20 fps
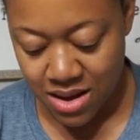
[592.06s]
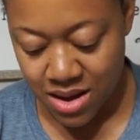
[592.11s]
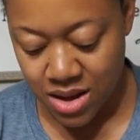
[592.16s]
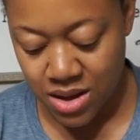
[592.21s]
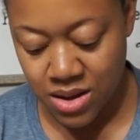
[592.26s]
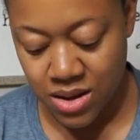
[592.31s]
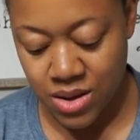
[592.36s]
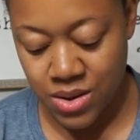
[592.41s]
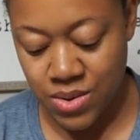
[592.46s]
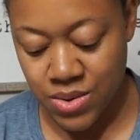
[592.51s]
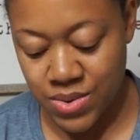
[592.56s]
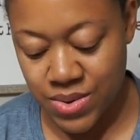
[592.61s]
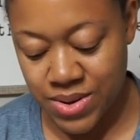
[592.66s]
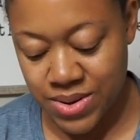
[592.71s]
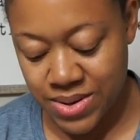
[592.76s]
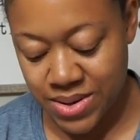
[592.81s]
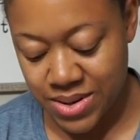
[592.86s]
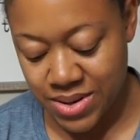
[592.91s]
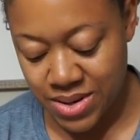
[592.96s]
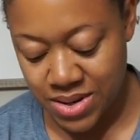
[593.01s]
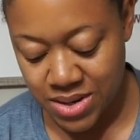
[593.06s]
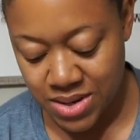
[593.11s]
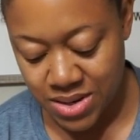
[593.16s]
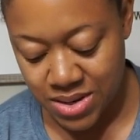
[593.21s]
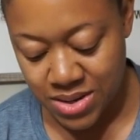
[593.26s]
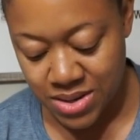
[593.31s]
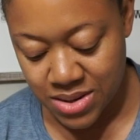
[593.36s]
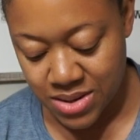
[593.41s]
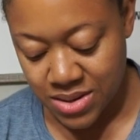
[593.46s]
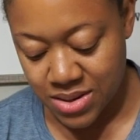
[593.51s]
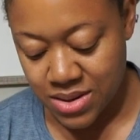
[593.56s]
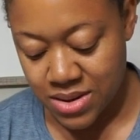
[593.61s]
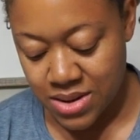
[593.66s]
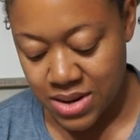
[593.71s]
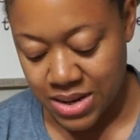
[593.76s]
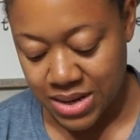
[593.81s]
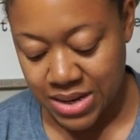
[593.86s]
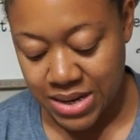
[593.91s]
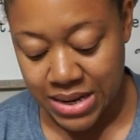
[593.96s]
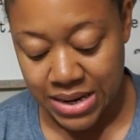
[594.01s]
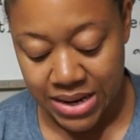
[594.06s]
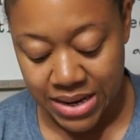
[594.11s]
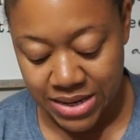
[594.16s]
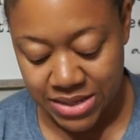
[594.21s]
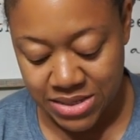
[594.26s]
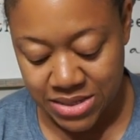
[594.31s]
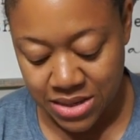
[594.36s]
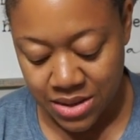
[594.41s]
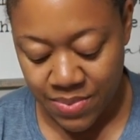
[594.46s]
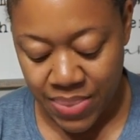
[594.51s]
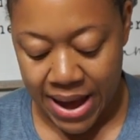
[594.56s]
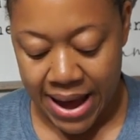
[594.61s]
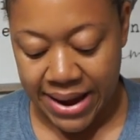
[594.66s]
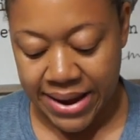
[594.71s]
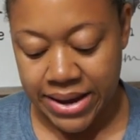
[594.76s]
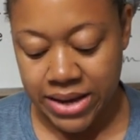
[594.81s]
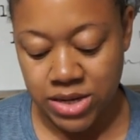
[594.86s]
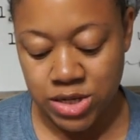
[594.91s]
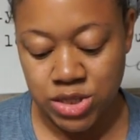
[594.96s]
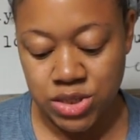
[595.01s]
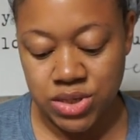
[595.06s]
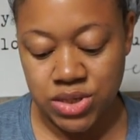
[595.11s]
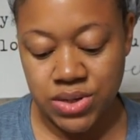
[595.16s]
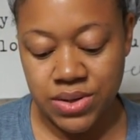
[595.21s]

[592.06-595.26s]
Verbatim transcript: Uh-oh. Cut into the package.